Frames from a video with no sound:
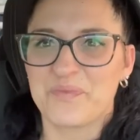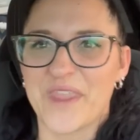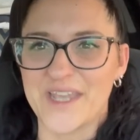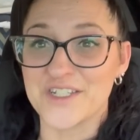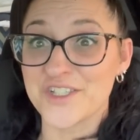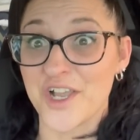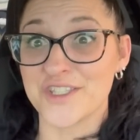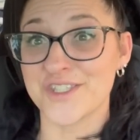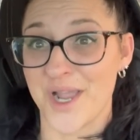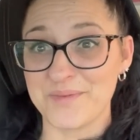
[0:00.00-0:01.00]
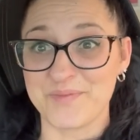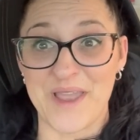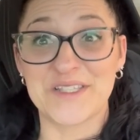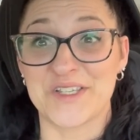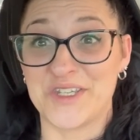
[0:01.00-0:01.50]
I just got stopped
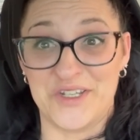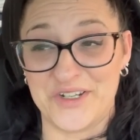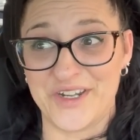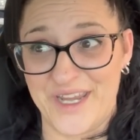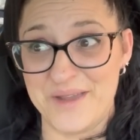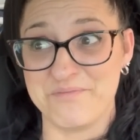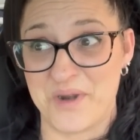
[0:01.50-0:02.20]
by security at